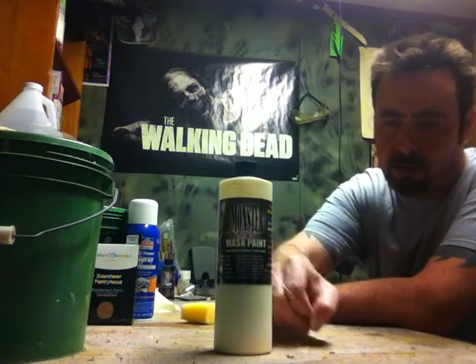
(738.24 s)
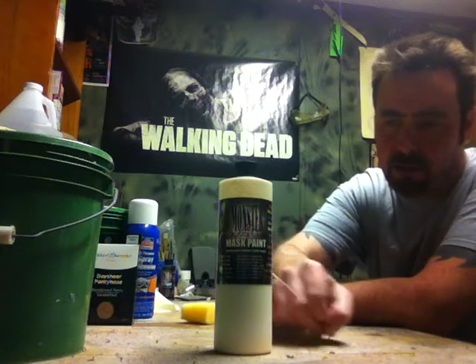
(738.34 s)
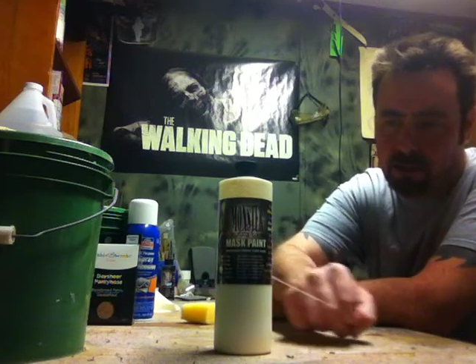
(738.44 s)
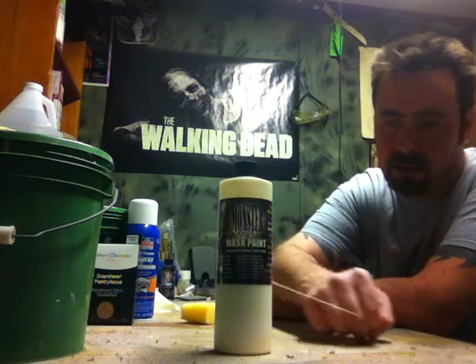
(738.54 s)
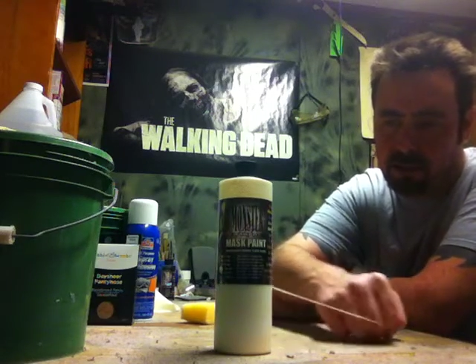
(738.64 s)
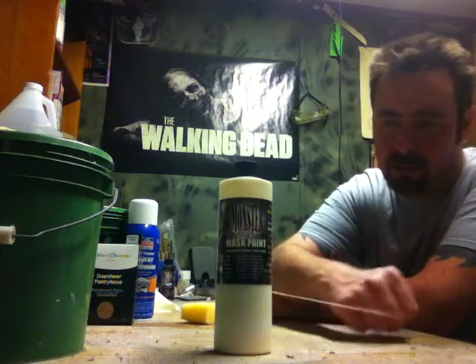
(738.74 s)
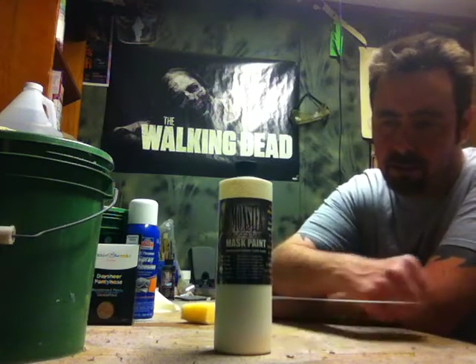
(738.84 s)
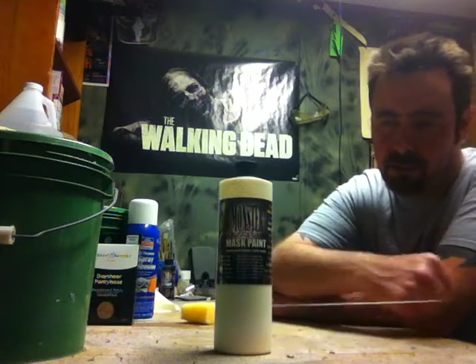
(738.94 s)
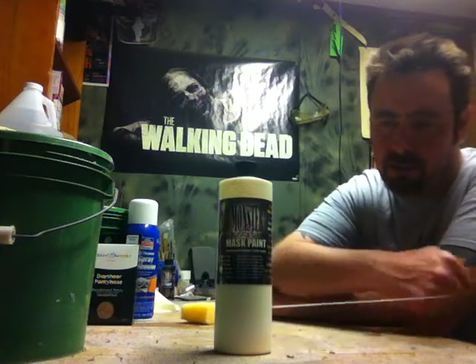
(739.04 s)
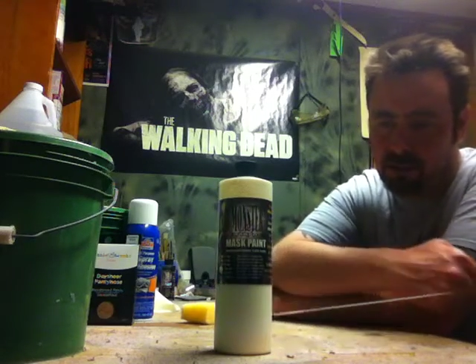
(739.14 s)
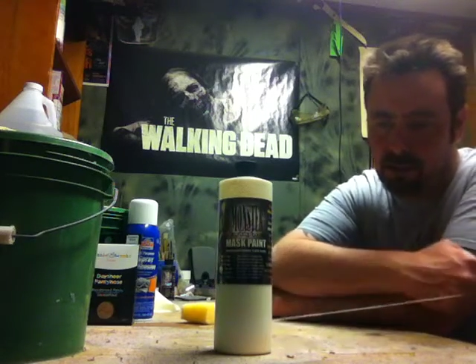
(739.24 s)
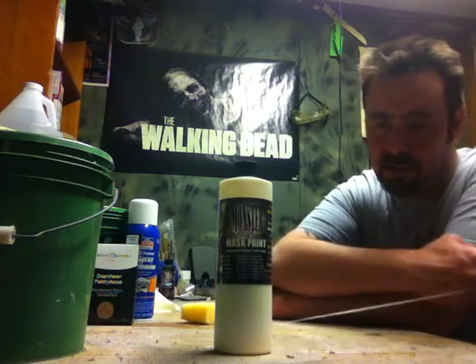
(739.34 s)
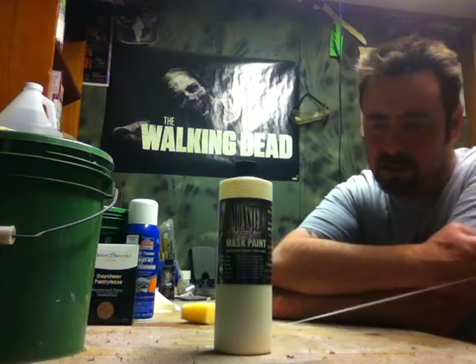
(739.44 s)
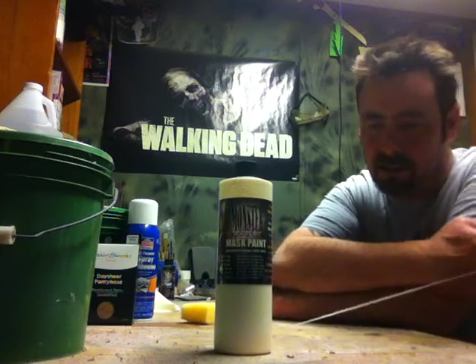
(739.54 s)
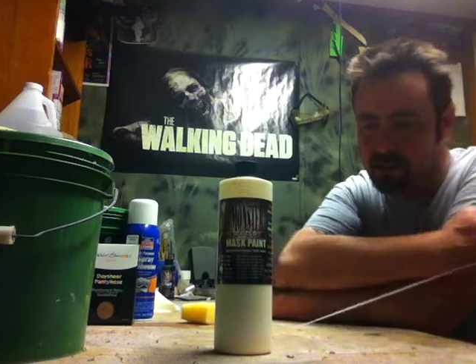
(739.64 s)
cases, simply because
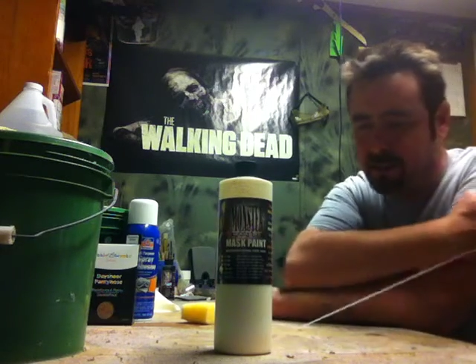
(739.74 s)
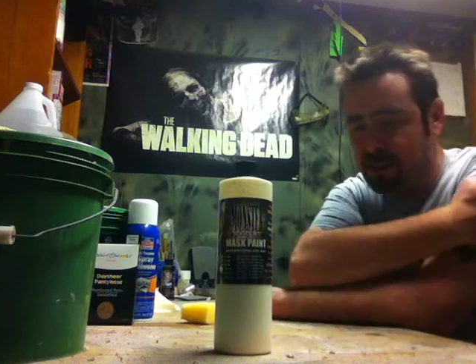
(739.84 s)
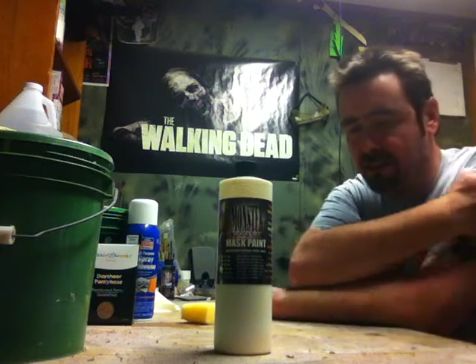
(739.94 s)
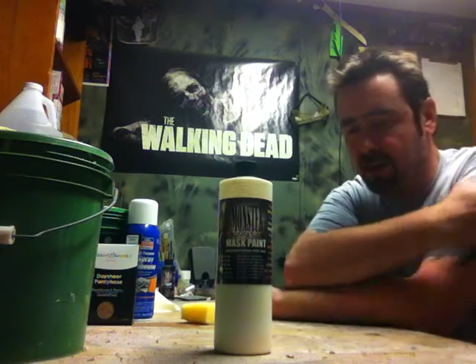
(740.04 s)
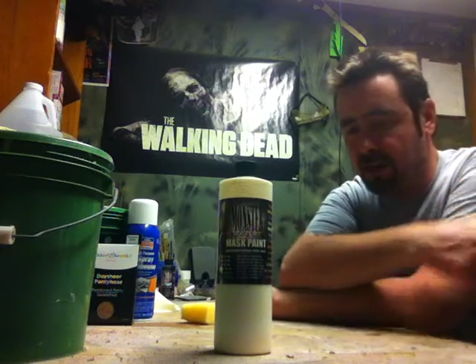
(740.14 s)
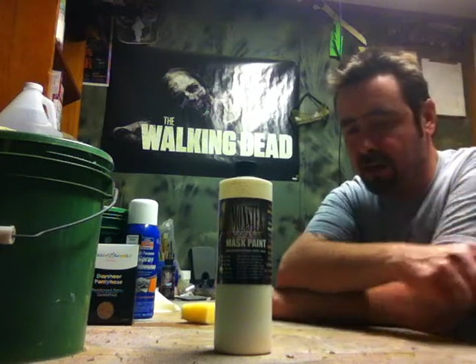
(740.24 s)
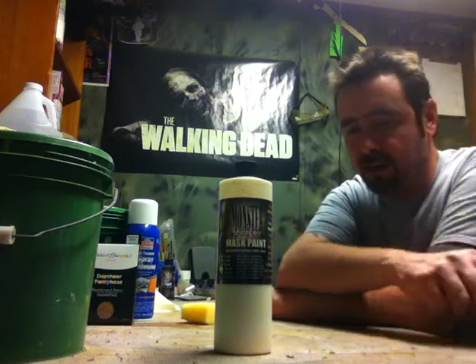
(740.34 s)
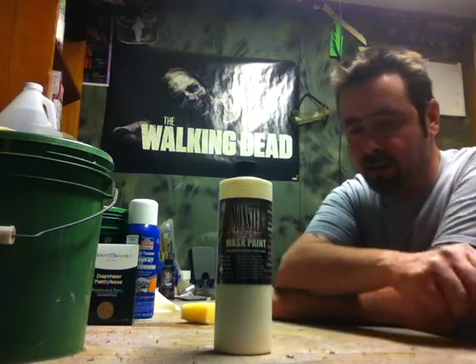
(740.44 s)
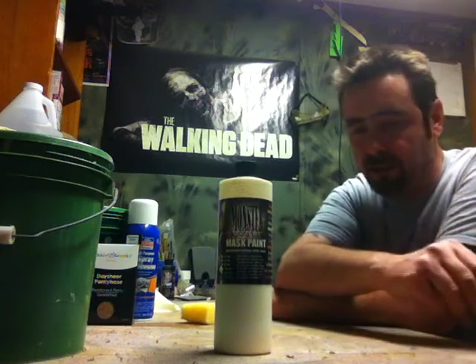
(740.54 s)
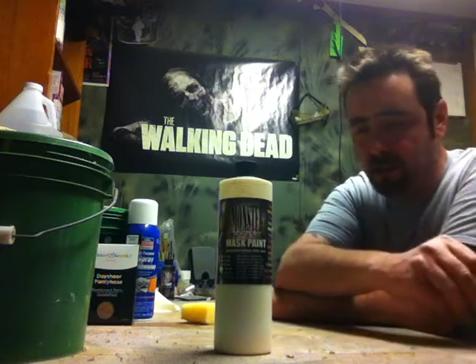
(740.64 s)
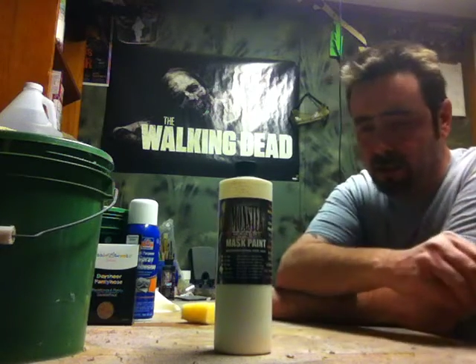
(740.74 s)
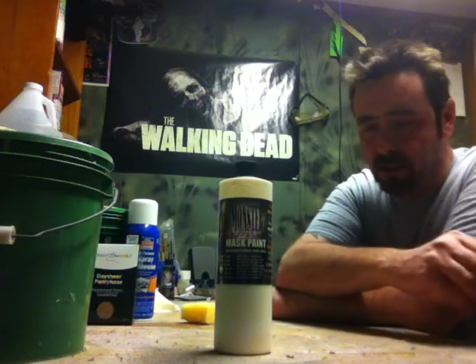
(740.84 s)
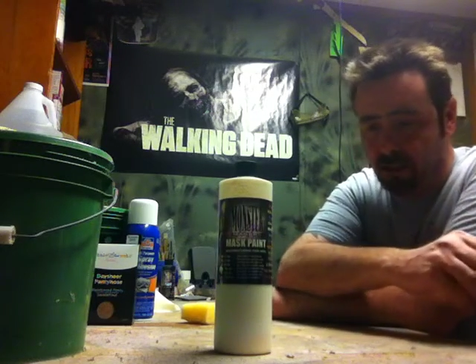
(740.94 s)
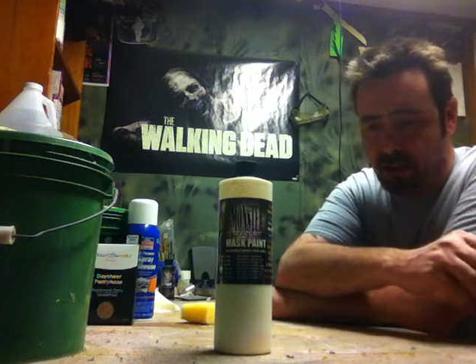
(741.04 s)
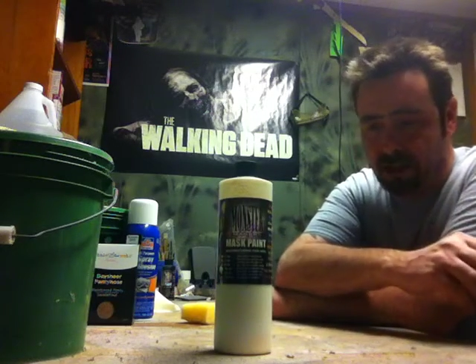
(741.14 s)
it saves me some headache of
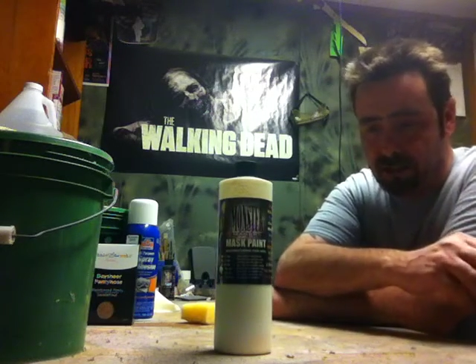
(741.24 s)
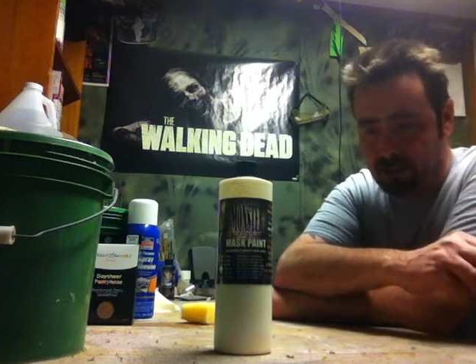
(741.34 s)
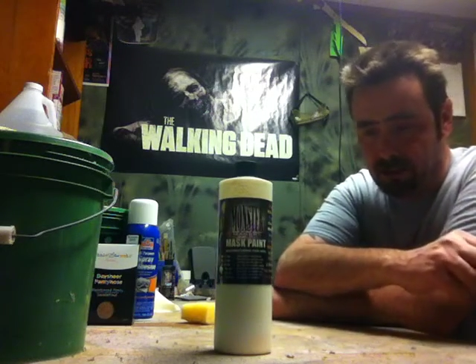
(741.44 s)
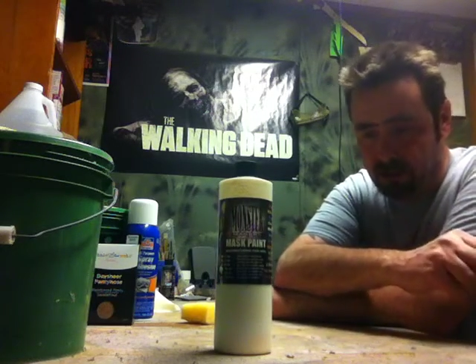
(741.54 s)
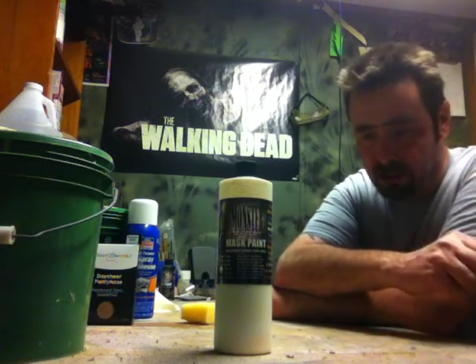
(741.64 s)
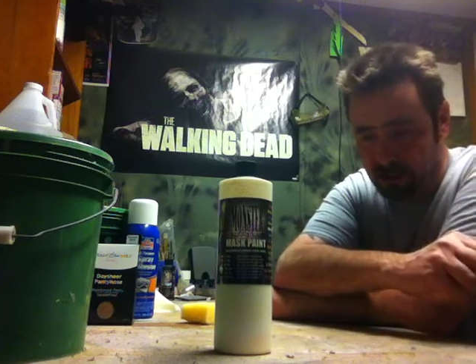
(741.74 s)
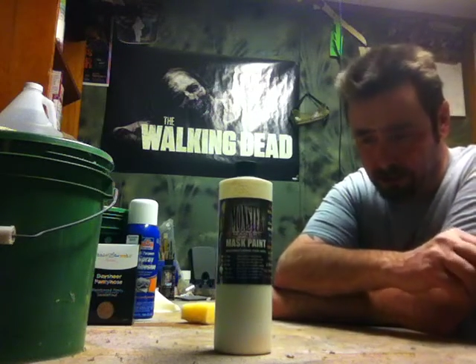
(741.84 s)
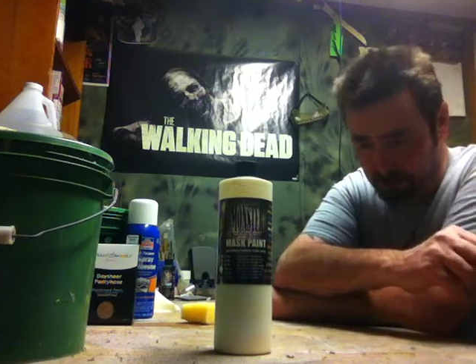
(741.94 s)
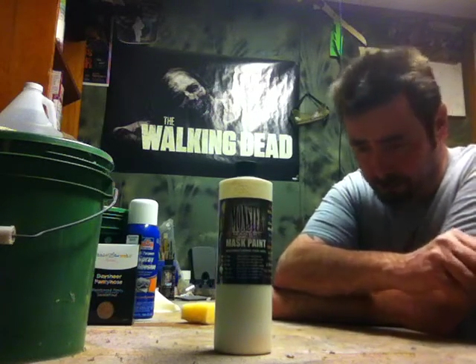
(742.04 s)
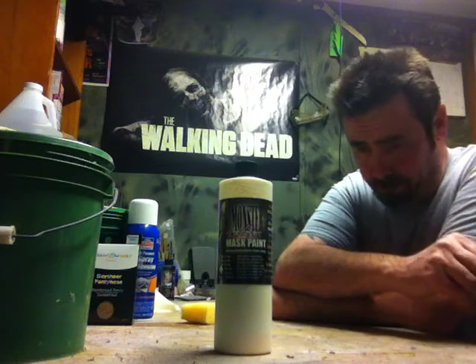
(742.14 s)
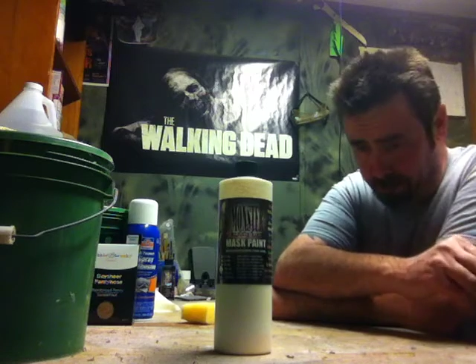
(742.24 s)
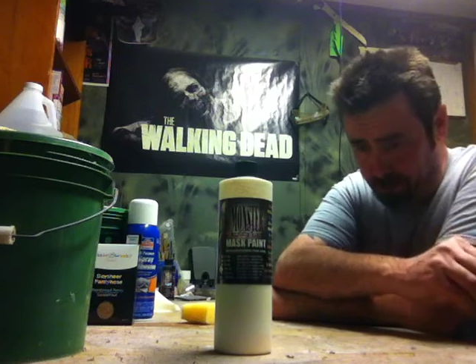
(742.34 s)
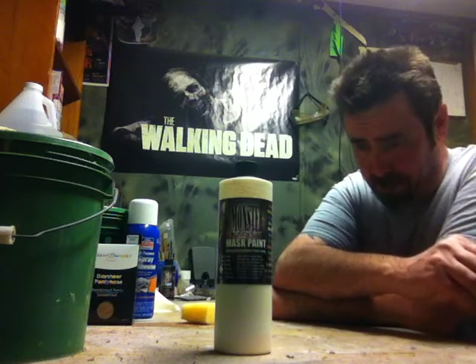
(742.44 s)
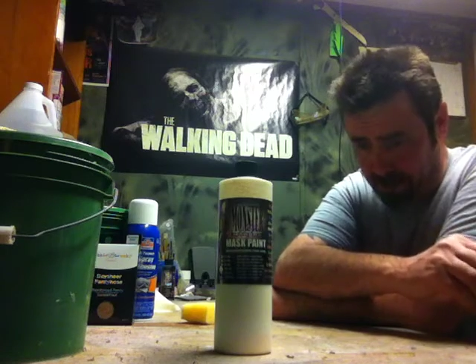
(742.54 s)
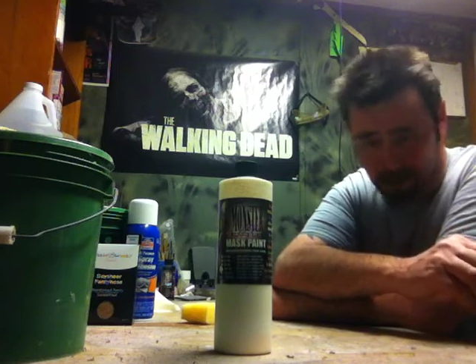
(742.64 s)
trying to
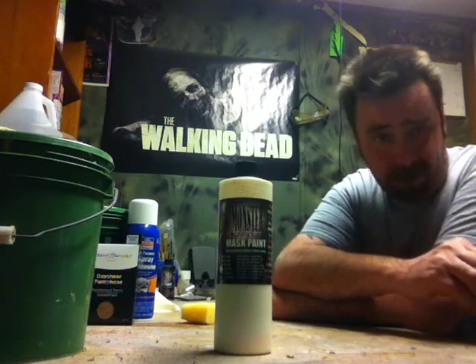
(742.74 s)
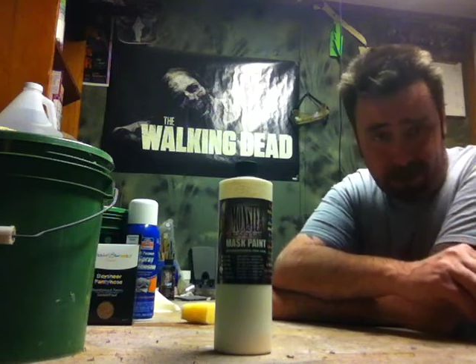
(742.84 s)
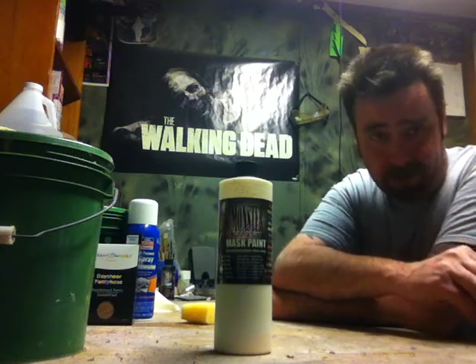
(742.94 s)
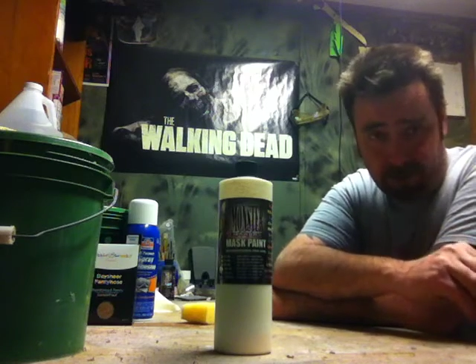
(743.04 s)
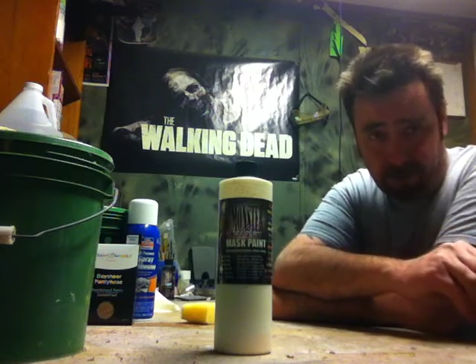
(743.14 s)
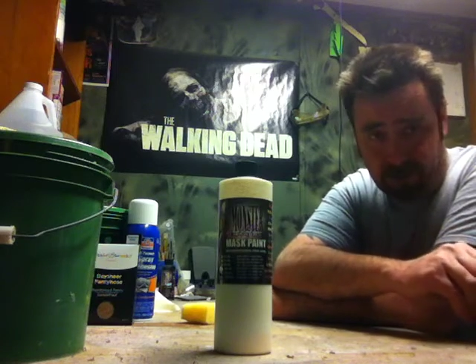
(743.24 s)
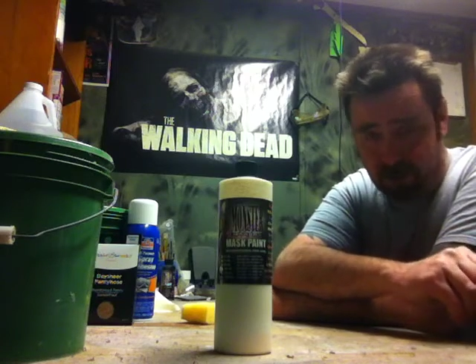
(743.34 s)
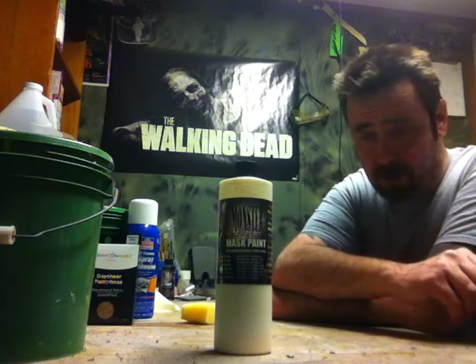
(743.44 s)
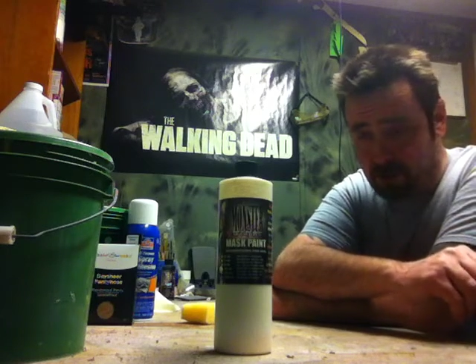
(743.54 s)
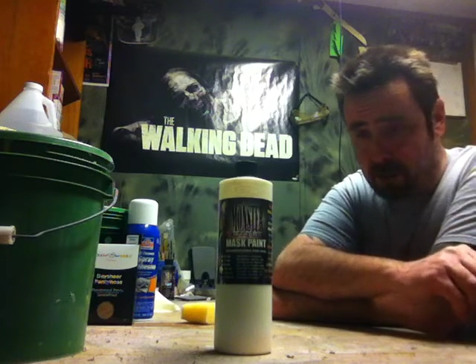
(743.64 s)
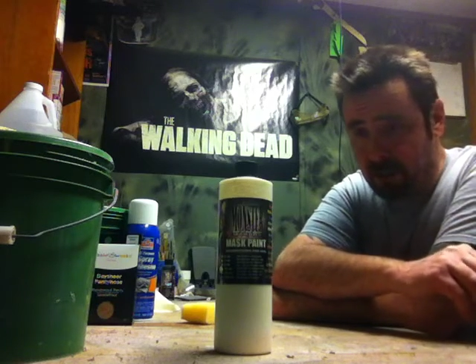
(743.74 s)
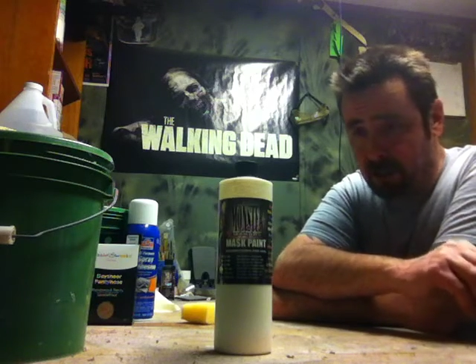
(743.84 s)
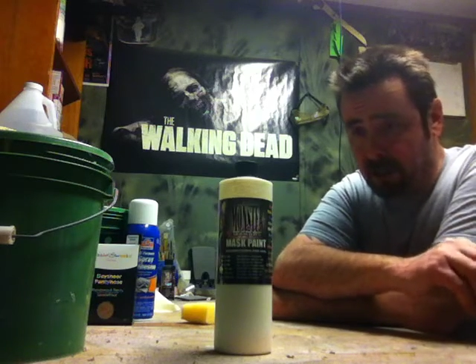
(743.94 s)
mix it up myself, excuse me.